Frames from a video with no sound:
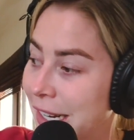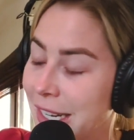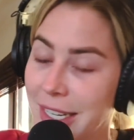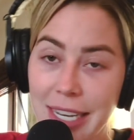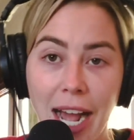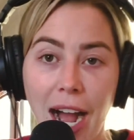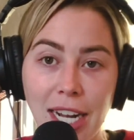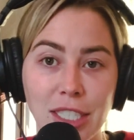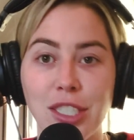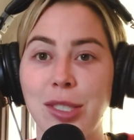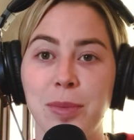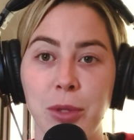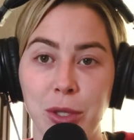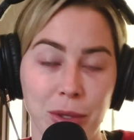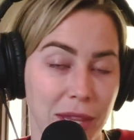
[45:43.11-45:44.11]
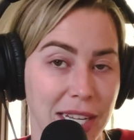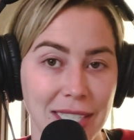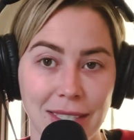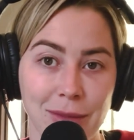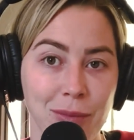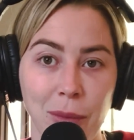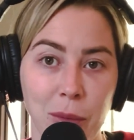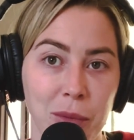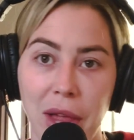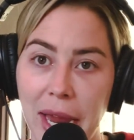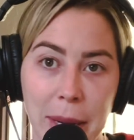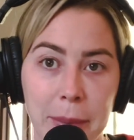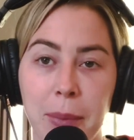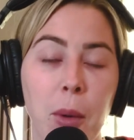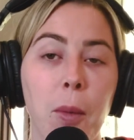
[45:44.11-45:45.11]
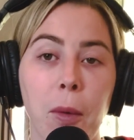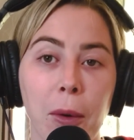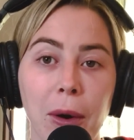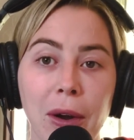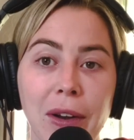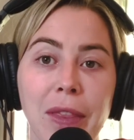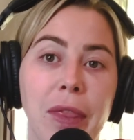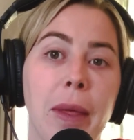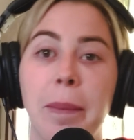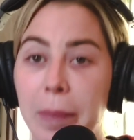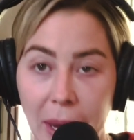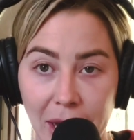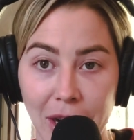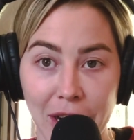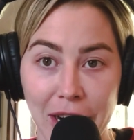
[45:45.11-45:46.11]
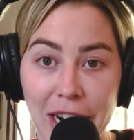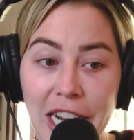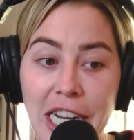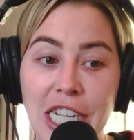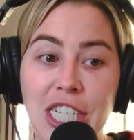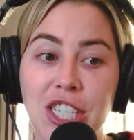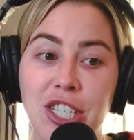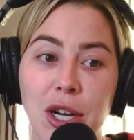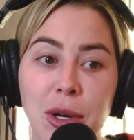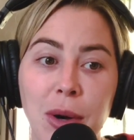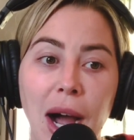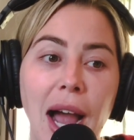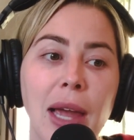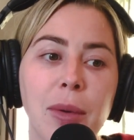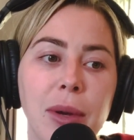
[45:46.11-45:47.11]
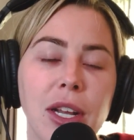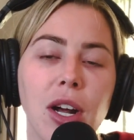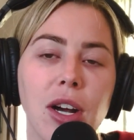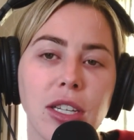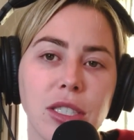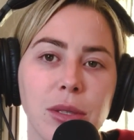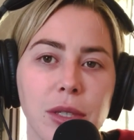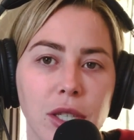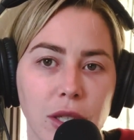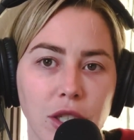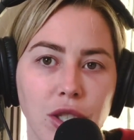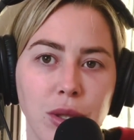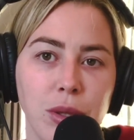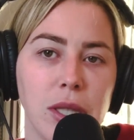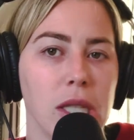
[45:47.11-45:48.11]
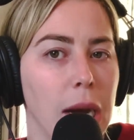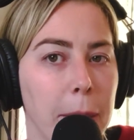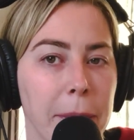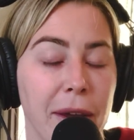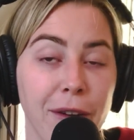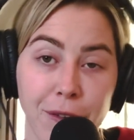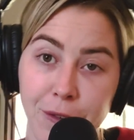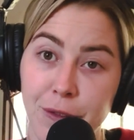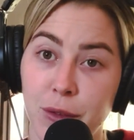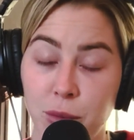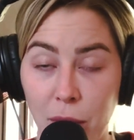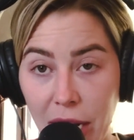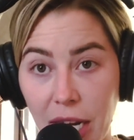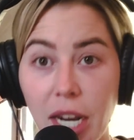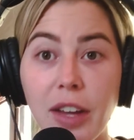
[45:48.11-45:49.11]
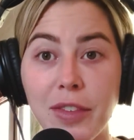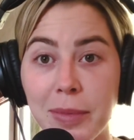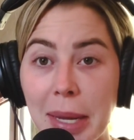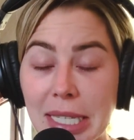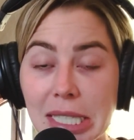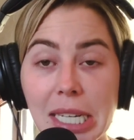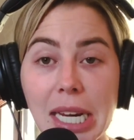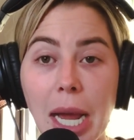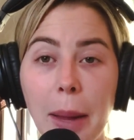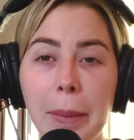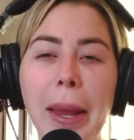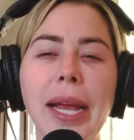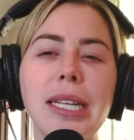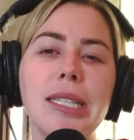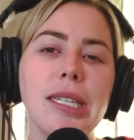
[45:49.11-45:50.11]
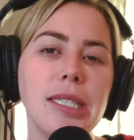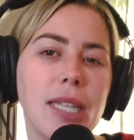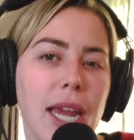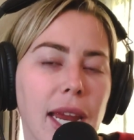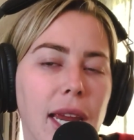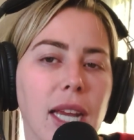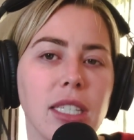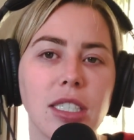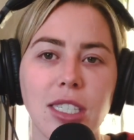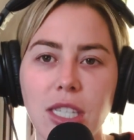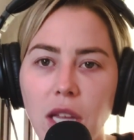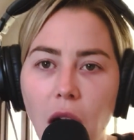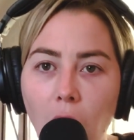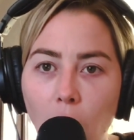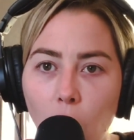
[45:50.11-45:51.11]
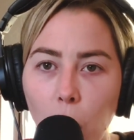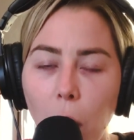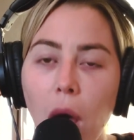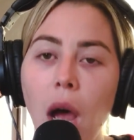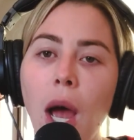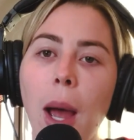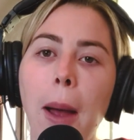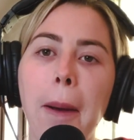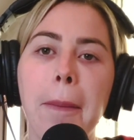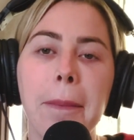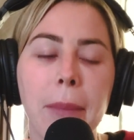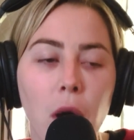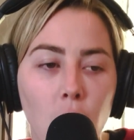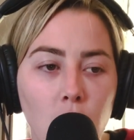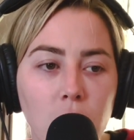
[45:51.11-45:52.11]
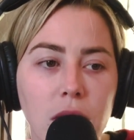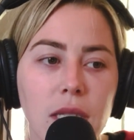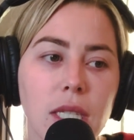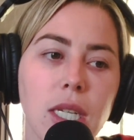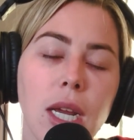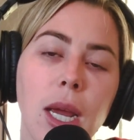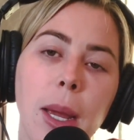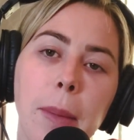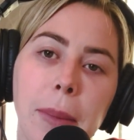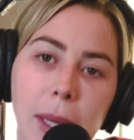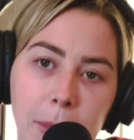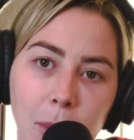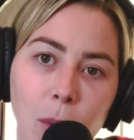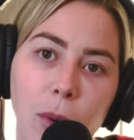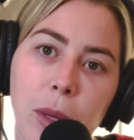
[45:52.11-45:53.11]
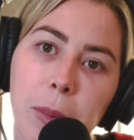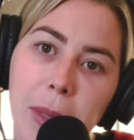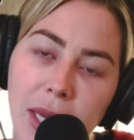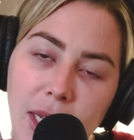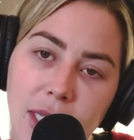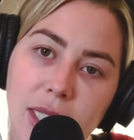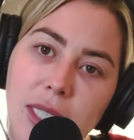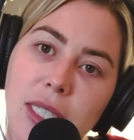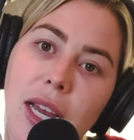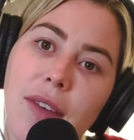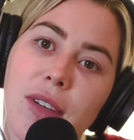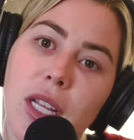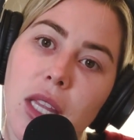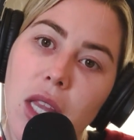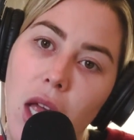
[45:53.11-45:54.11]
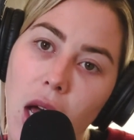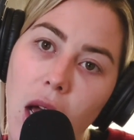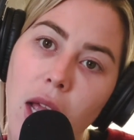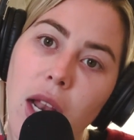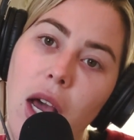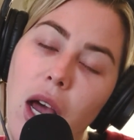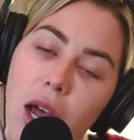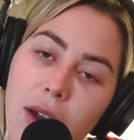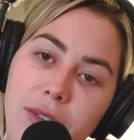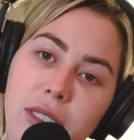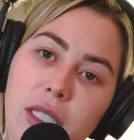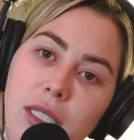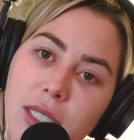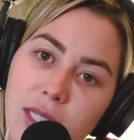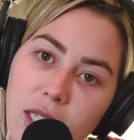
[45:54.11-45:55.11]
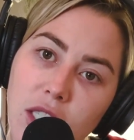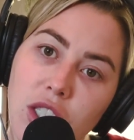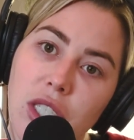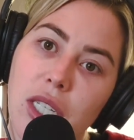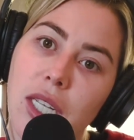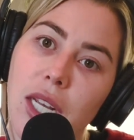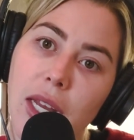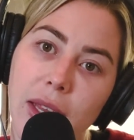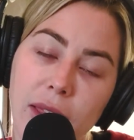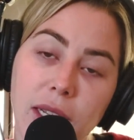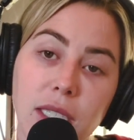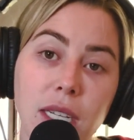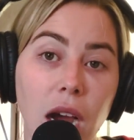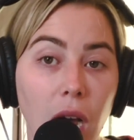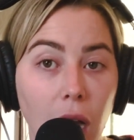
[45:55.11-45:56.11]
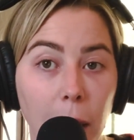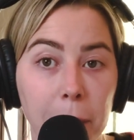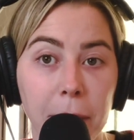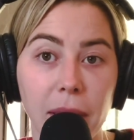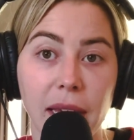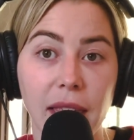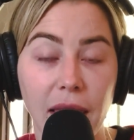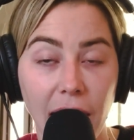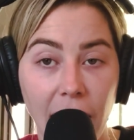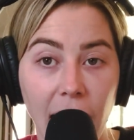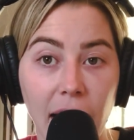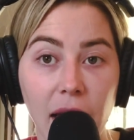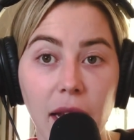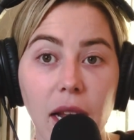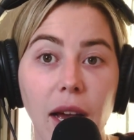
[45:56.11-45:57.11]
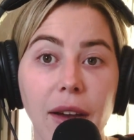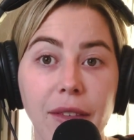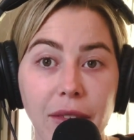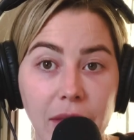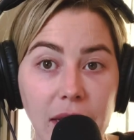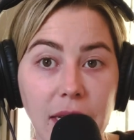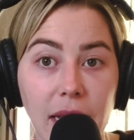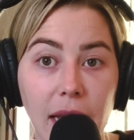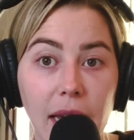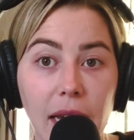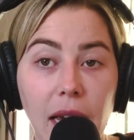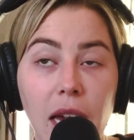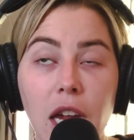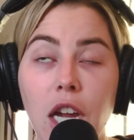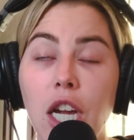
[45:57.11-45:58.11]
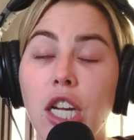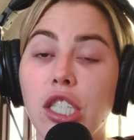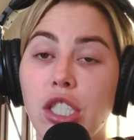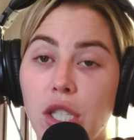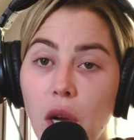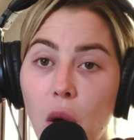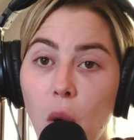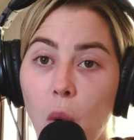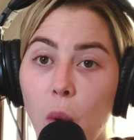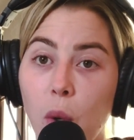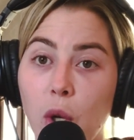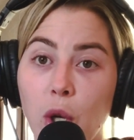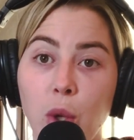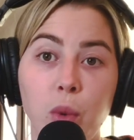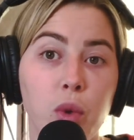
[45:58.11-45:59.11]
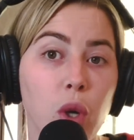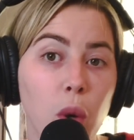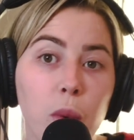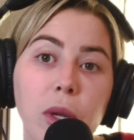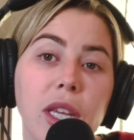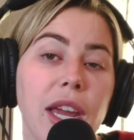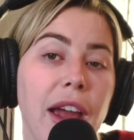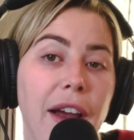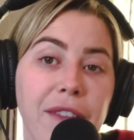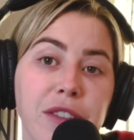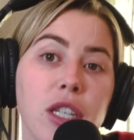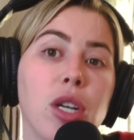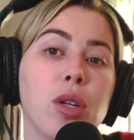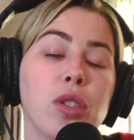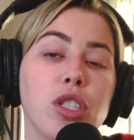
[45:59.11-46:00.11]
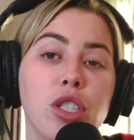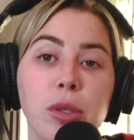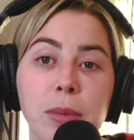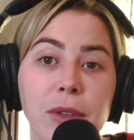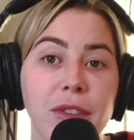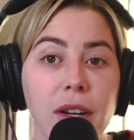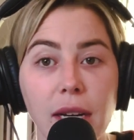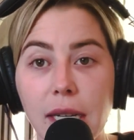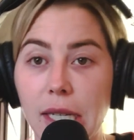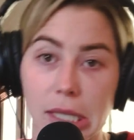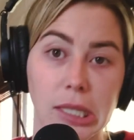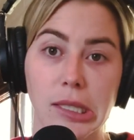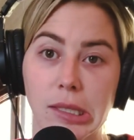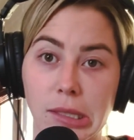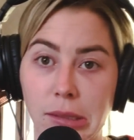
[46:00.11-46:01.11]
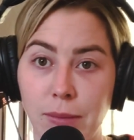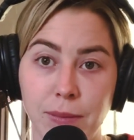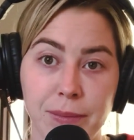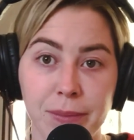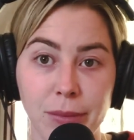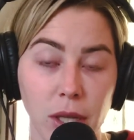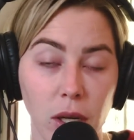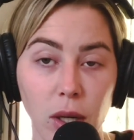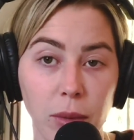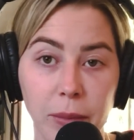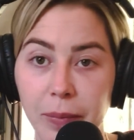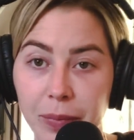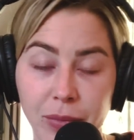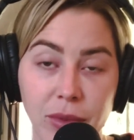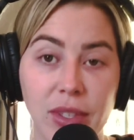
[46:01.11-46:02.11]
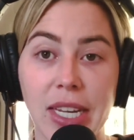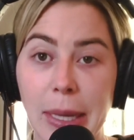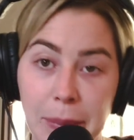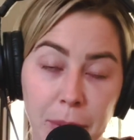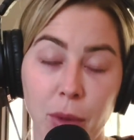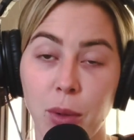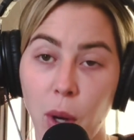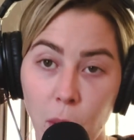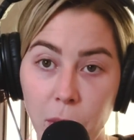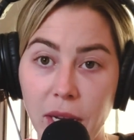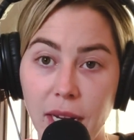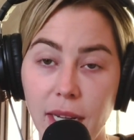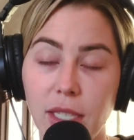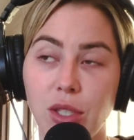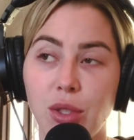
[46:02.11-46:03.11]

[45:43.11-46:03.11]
not smooth and like porn, the better. So I would also encourage you to not be afraid of messing up and to take it slow. Most people with penises have a lot of sensation in the top, like the head of the dick. So you don't really have to go super fucking, you know, deep throaty